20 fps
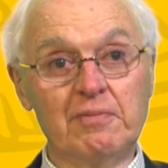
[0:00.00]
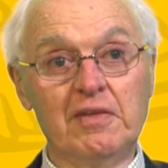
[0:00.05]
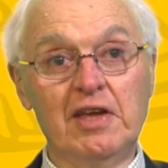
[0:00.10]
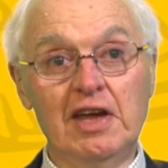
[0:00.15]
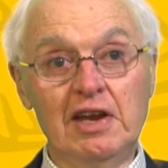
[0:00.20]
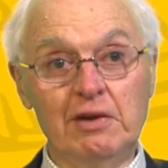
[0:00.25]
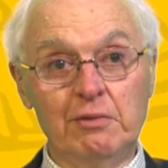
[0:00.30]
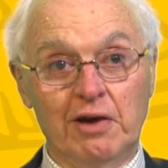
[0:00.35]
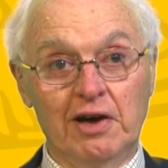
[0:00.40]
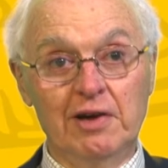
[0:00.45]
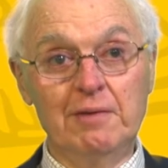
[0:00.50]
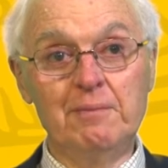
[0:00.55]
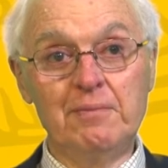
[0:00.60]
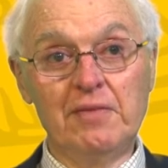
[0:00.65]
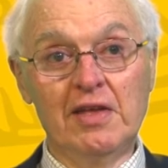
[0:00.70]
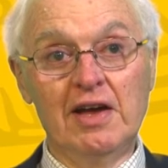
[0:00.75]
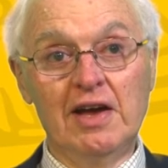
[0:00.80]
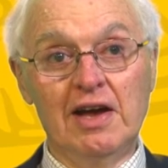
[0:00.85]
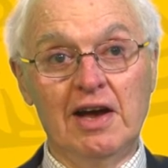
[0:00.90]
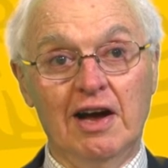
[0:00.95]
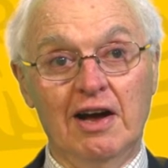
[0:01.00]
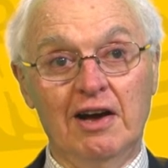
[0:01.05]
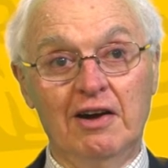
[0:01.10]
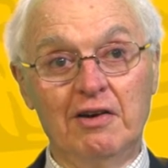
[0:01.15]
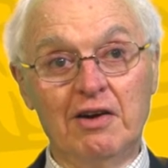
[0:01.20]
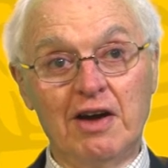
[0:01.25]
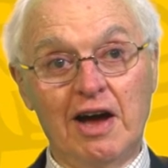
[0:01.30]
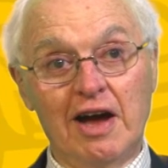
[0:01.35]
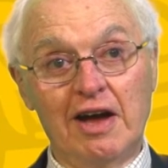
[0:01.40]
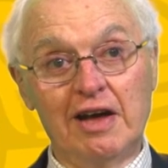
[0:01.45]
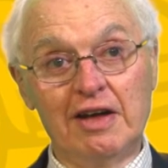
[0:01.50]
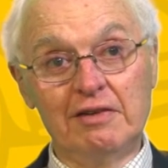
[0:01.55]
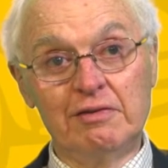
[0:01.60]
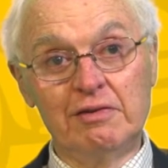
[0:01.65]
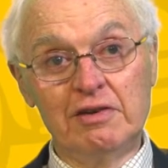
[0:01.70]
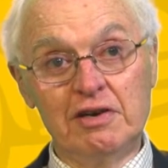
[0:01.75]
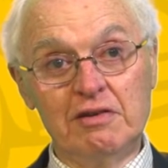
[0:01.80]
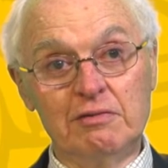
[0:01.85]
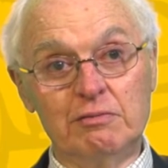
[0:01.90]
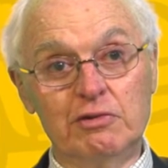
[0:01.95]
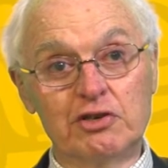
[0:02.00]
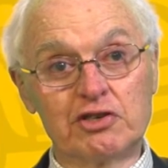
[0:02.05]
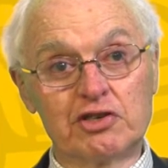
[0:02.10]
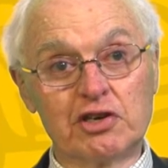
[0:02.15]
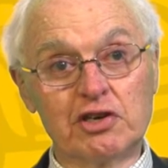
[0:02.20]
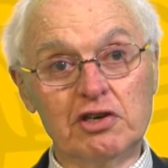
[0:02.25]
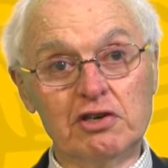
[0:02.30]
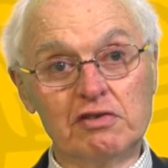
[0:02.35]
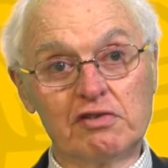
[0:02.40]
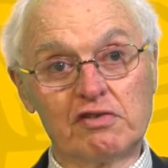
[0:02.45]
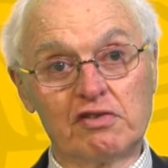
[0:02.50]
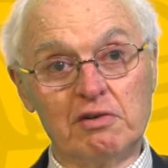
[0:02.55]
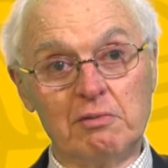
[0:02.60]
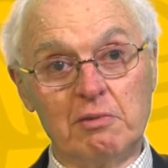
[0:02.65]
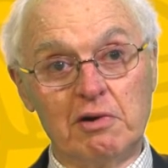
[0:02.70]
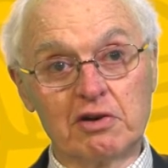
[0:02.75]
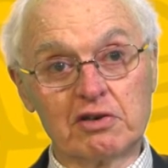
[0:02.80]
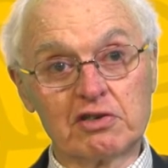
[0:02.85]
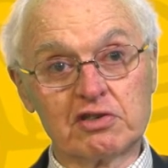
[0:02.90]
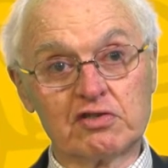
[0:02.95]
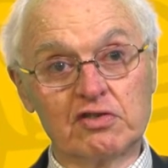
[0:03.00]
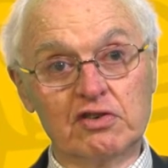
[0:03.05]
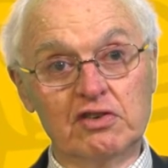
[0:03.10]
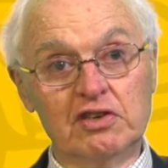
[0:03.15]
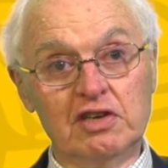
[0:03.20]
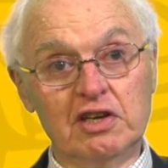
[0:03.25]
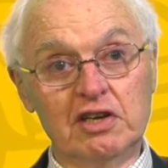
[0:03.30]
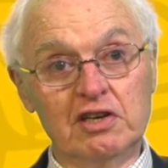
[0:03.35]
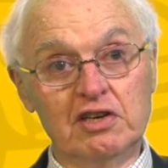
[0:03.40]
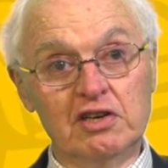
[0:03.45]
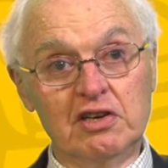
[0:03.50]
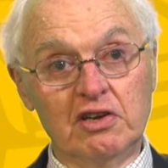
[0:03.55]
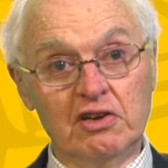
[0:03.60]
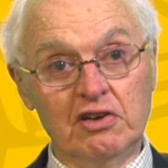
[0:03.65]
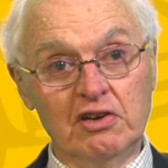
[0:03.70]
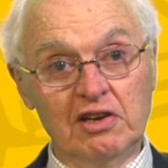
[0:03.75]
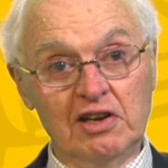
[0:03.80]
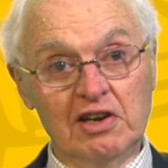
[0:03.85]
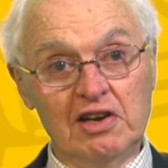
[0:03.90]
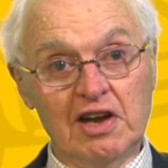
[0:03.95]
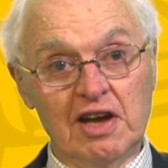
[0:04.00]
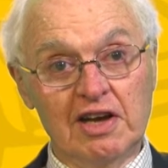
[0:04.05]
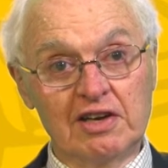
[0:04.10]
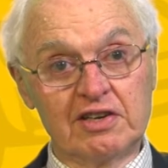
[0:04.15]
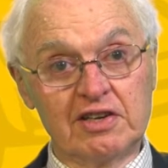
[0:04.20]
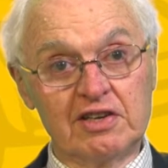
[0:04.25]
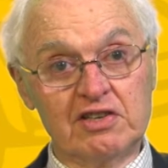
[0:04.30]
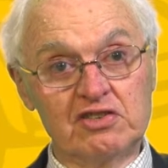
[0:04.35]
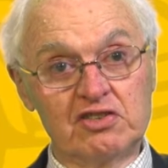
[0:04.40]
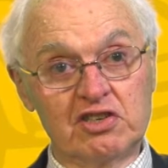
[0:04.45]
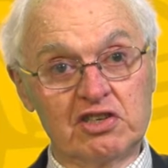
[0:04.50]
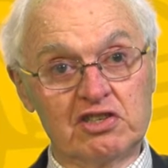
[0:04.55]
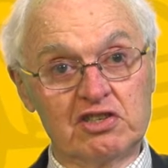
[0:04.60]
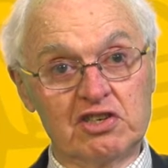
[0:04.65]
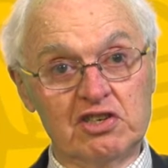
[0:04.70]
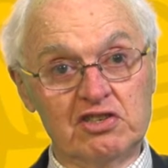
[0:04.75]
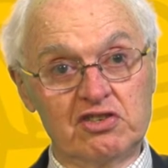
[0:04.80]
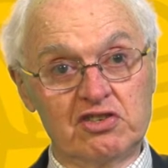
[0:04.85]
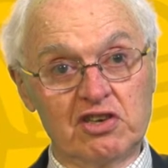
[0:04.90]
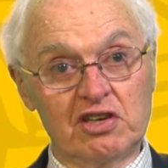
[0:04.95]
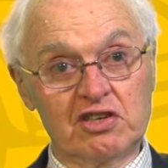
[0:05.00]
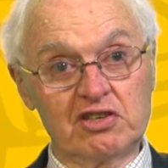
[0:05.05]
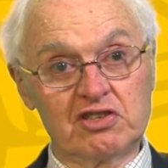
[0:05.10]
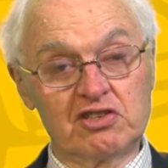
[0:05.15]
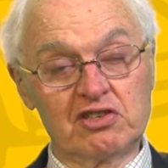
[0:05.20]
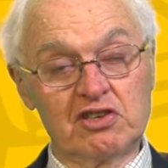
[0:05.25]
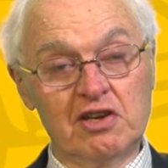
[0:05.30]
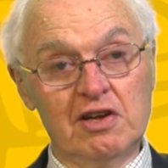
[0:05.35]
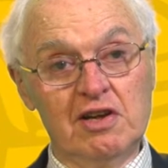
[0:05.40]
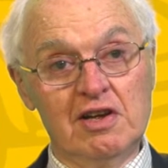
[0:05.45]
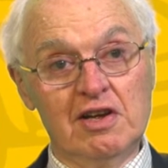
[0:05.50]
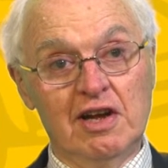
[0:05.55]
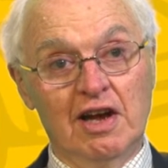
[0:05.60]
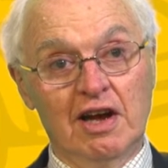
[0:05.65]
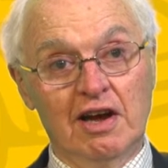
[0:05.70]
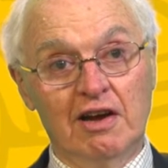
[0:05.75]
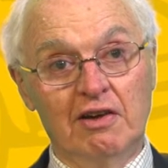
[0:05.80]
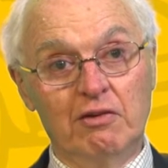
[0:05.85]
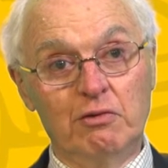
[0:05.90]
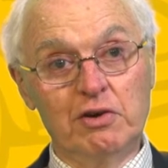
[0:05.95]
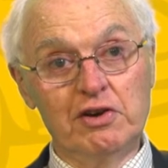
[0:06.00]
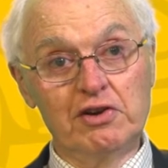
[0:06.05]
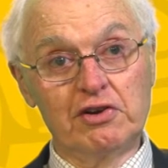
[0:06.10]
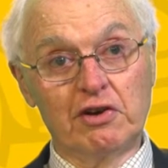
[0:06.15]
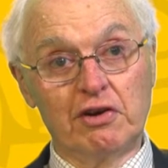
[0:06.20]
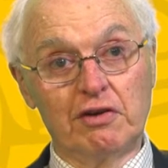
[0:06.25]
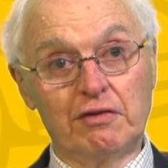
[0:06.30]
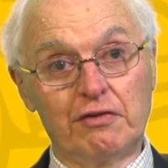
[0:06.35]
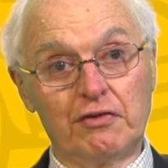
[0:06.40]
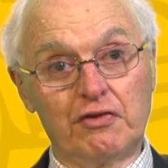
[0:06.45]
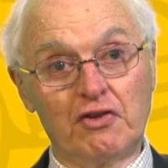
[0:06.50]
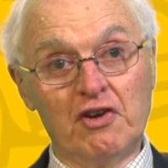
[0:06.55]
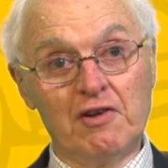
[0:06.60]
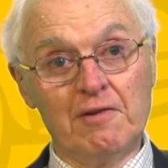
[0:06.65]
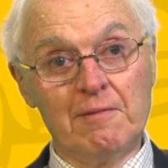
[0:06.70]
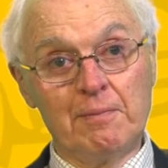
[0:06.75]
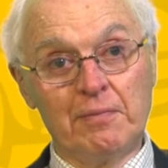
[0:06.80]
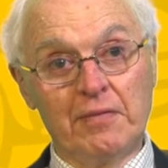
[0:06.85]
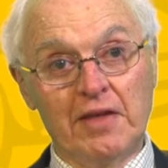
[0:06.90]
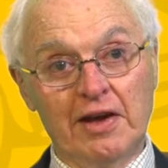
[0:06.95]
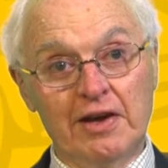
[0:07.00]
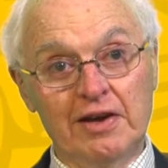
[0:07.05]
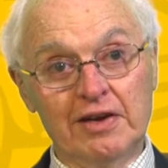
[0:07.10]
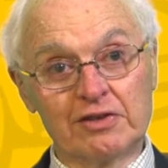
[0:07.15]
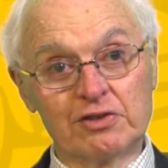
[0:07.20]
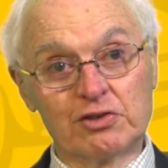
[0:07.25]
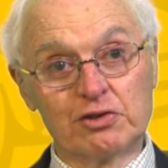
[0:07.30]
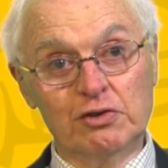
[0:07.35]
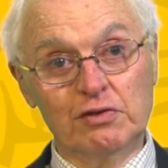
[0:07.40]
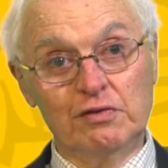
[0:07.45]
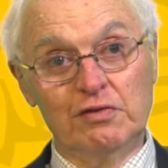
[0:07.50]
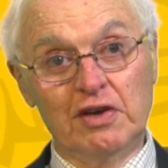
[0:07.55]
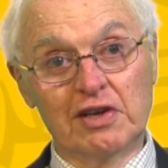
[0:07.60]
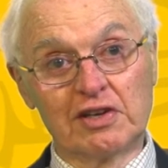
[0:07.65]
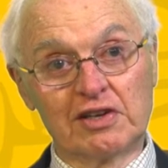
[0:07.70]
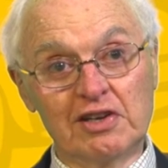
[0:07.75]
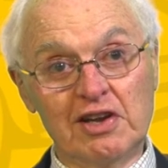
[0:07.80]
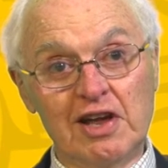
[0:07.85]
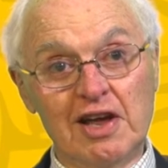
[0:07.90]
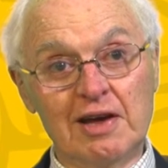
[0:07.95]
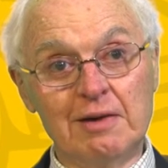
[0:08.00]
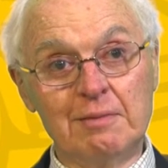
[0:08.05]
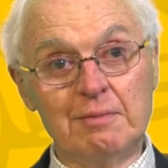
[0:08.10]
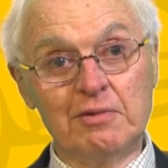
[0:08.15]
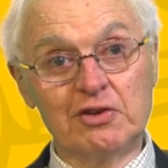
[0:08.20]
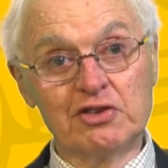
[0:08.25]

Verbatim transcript: Anyway, I returned from Oxford in early 1966, went off to Vietnam